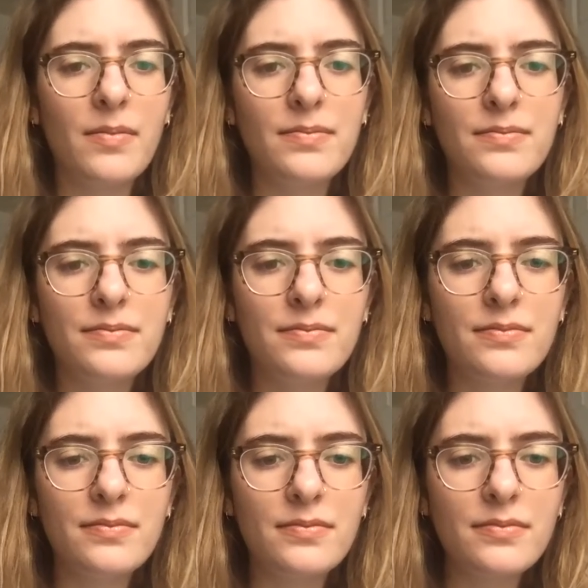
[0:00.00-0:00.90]

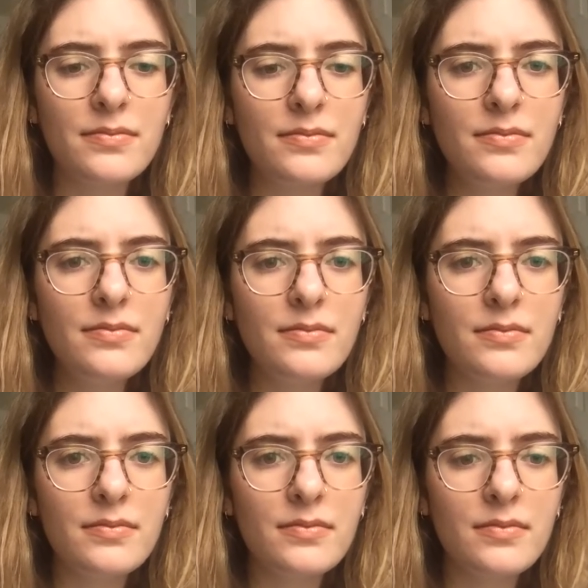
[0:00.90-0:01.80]

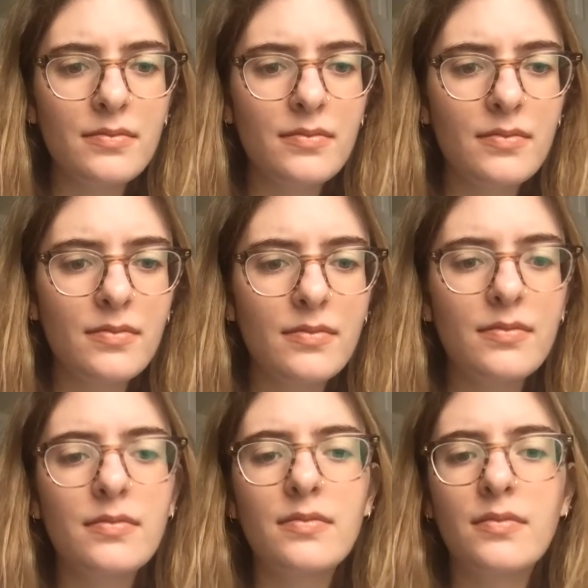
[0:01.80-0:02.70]

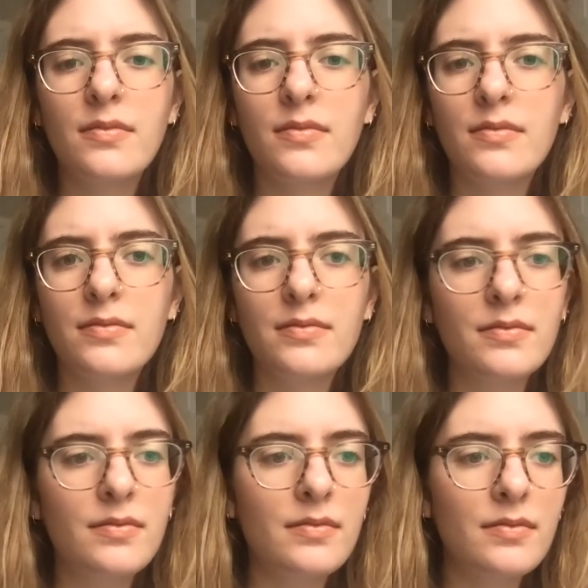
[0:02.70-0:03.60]

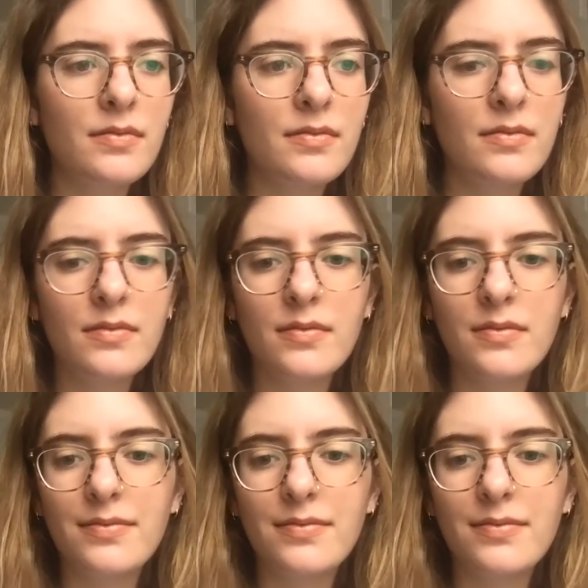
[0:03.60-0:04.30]
(silence)